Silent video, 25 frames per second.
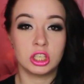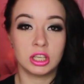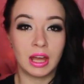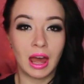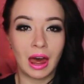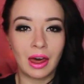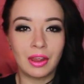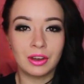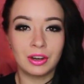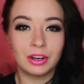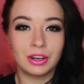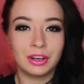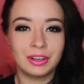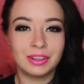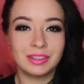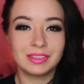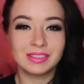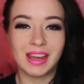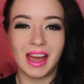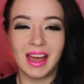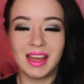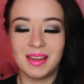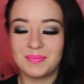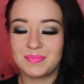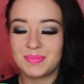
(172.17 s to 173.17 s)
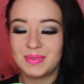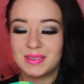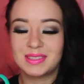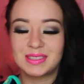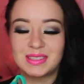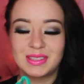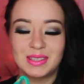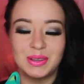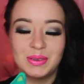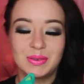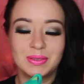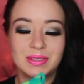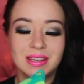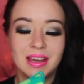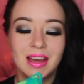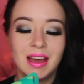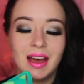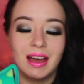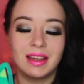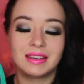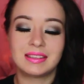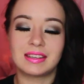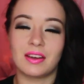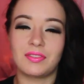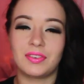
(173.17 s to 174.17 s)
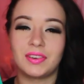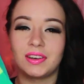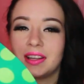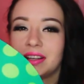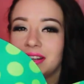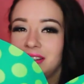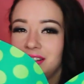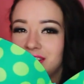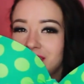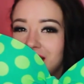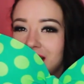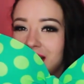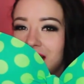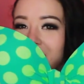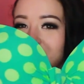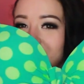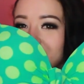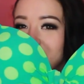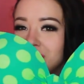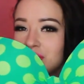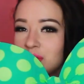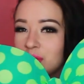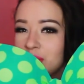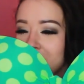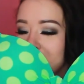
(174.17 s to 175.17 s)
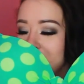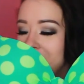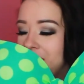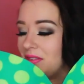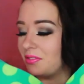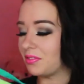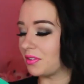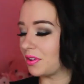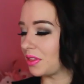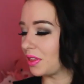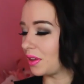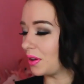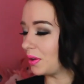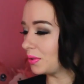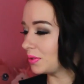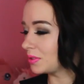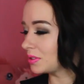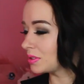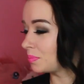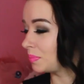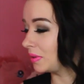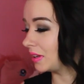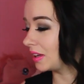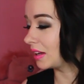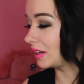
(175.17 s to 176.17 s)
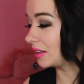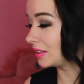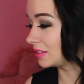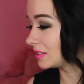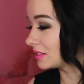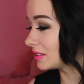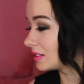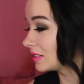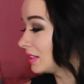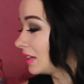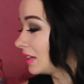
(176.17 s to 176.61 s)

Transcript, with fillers: together type suit, definitely check out Adore Me for those, because